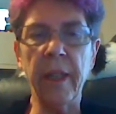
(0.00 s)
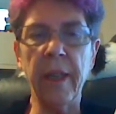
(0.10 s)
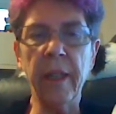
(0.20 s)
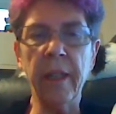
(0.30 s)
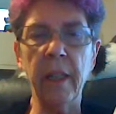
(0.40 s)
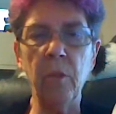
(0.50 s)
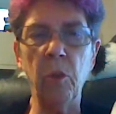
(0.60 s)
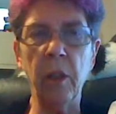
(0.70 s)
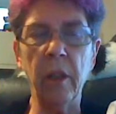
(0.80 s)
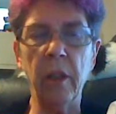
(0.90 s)
And it came
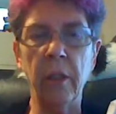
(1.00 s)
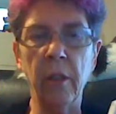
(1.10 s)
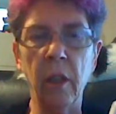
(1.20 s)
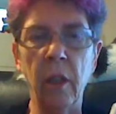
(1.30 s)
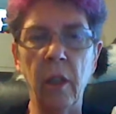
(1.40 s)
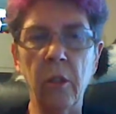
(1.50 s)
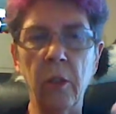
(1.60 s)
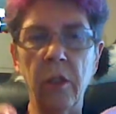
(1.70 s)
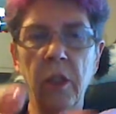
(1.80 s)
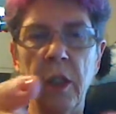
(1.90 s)
with another
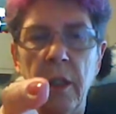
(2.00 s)
cartridge,